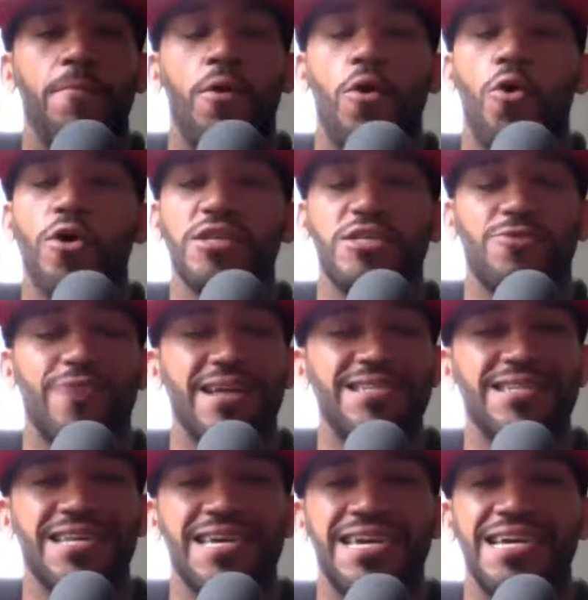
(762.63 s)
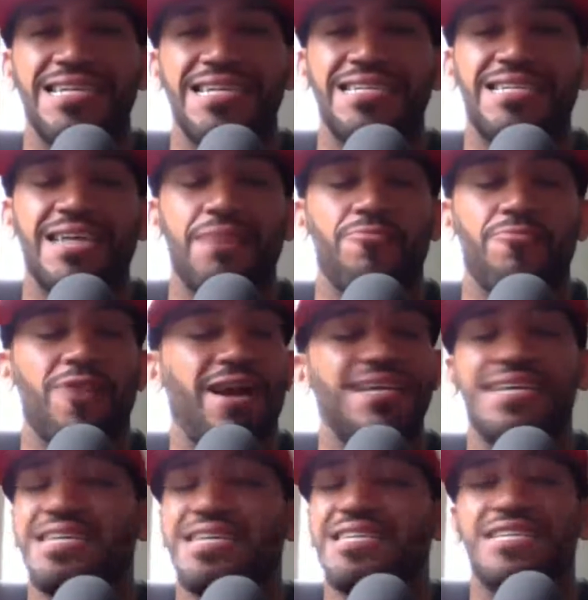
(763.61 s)
Hoist Gracie and Ken Shamrock
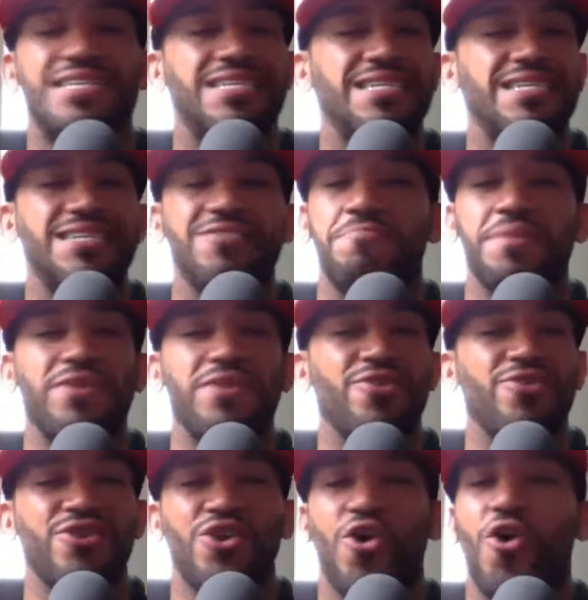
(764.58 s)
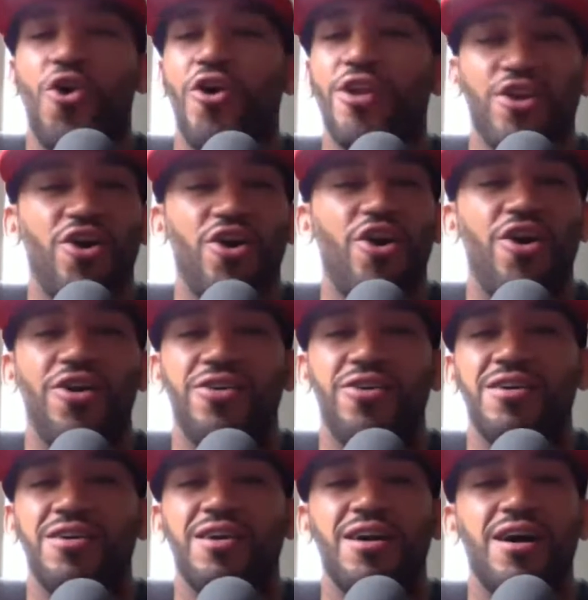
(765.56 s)
shouldn't have been on the card at all.
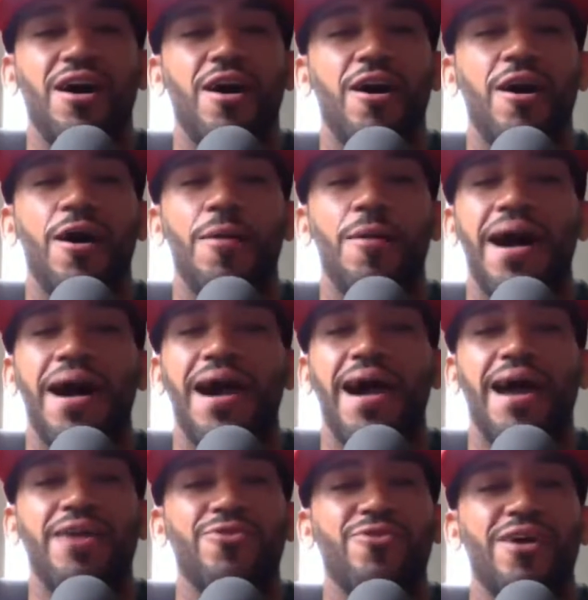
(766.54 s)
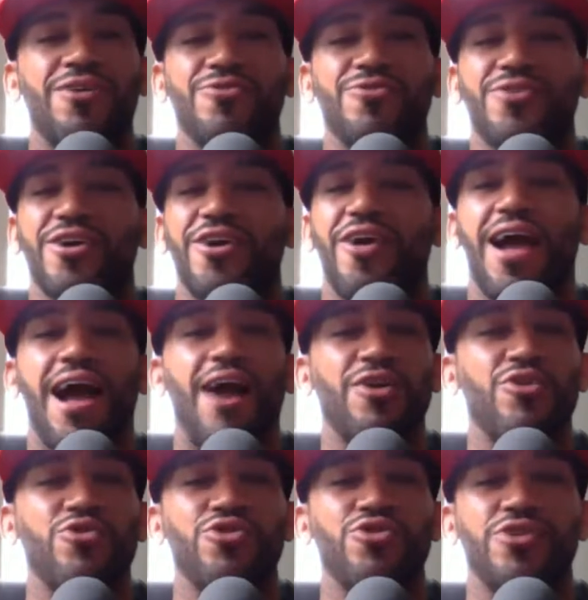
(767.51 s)
I don't care how
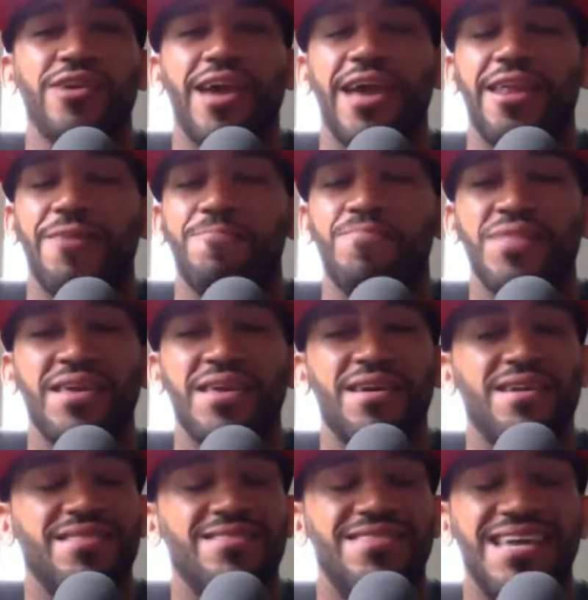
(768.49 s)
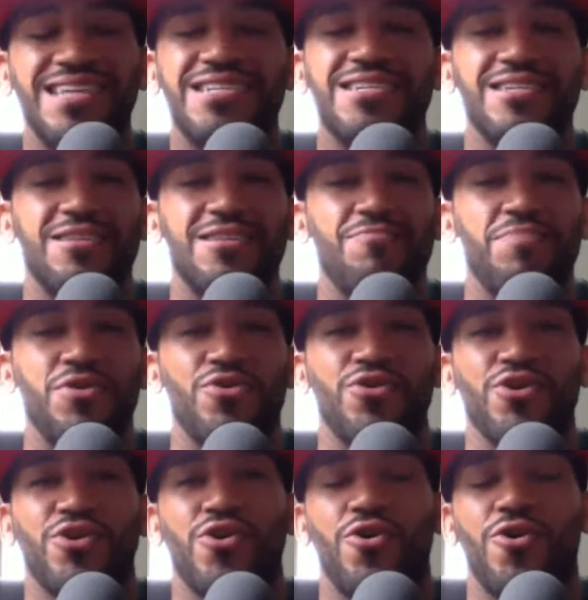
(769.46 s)
you look at it. They shouldn't have been on
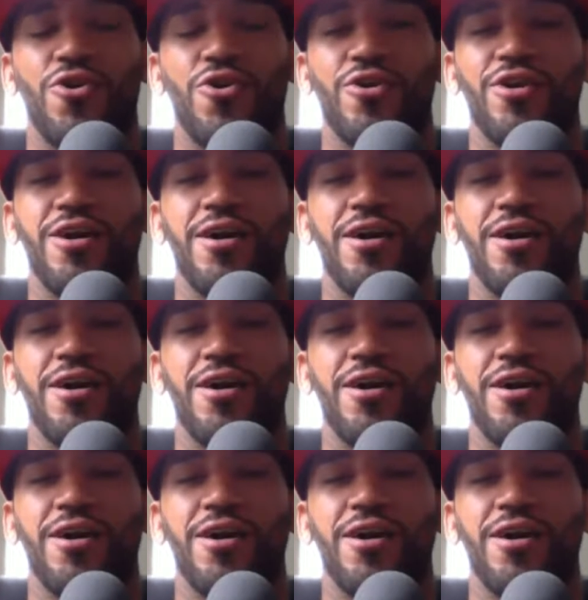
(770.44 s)
the card.